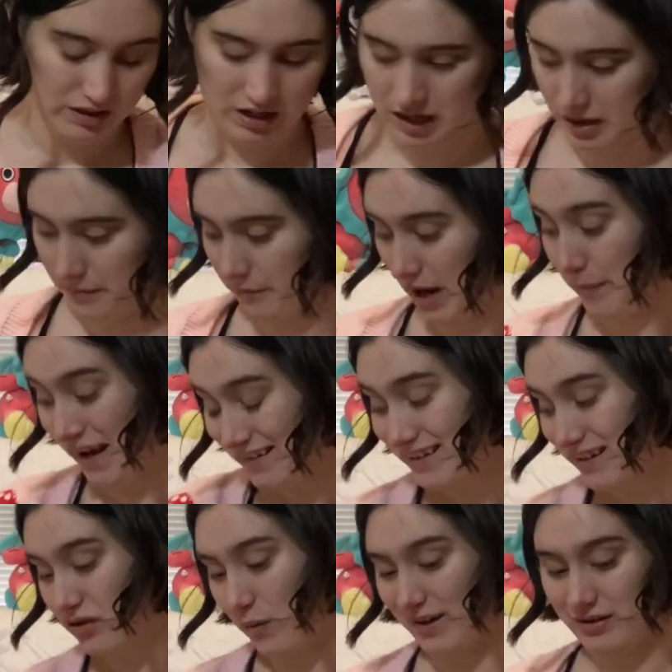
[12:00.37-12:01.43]
I painted it
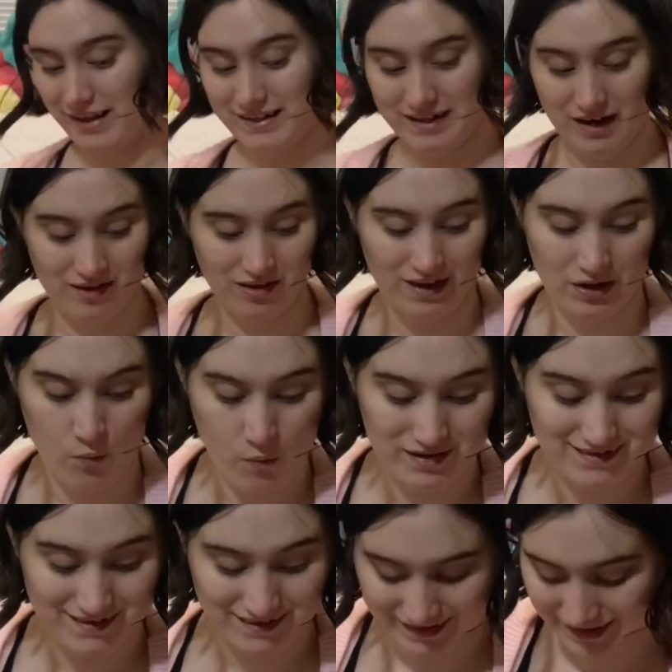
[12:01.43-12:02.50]
so I could like tell like what
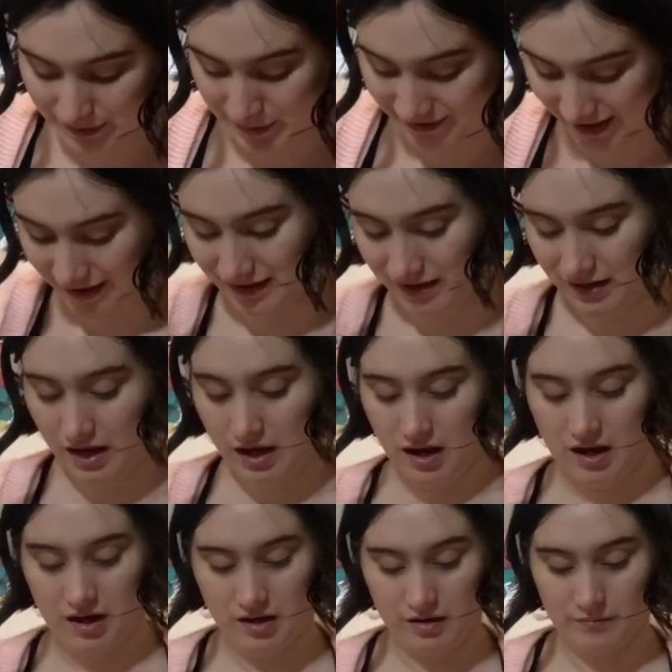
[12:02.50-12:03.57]
still needed to be sanded,
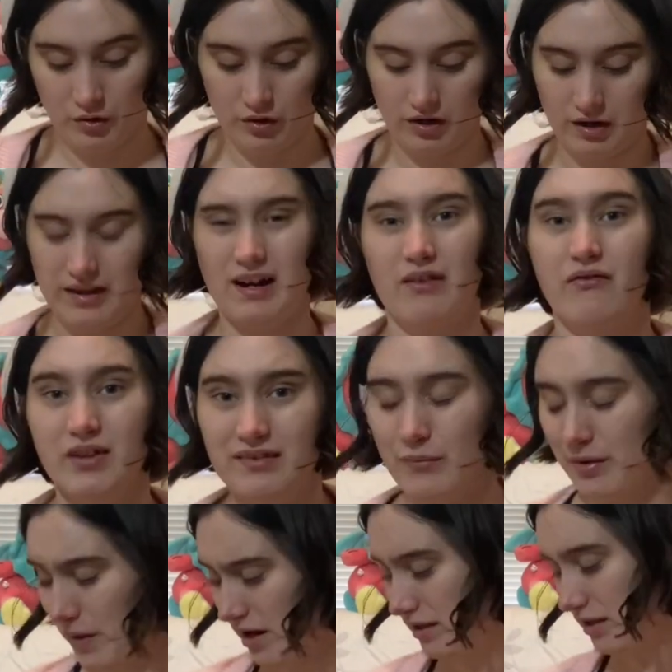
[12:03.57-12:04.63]
and then I filled it
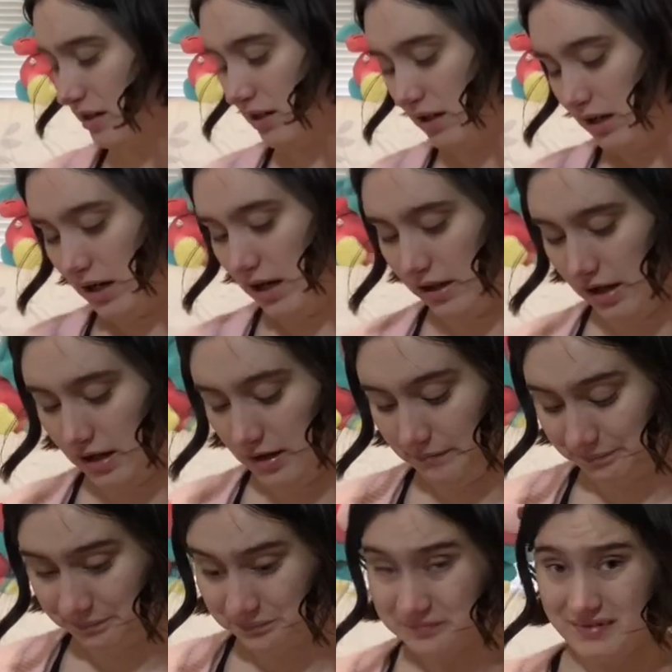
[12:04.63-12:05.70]
with epoxy, and then
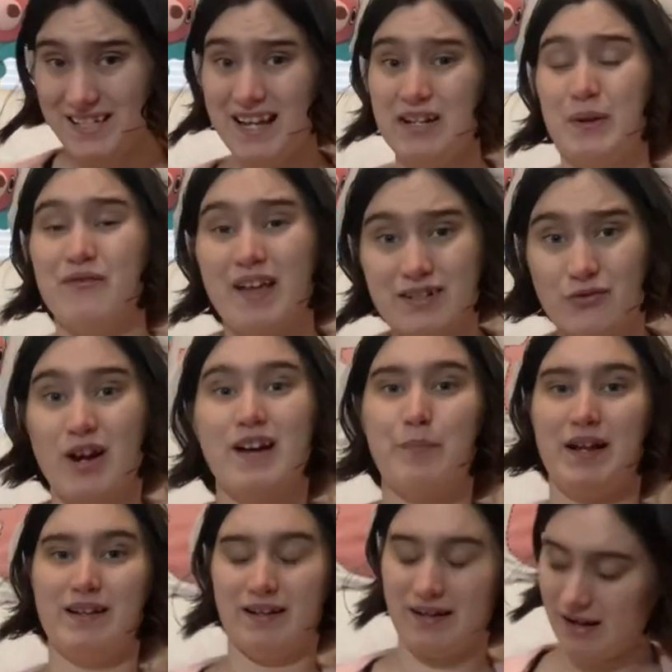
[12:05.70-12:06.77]
had to wait for that to dry,
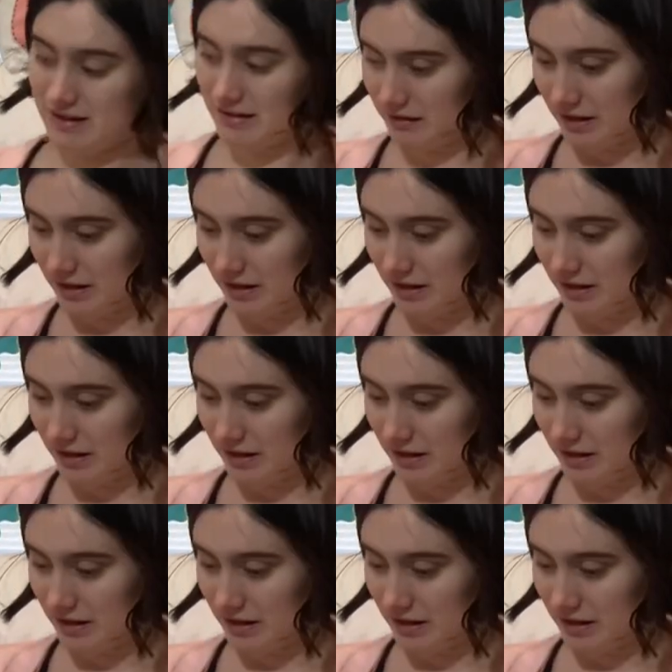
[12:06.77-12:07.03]
painted it again,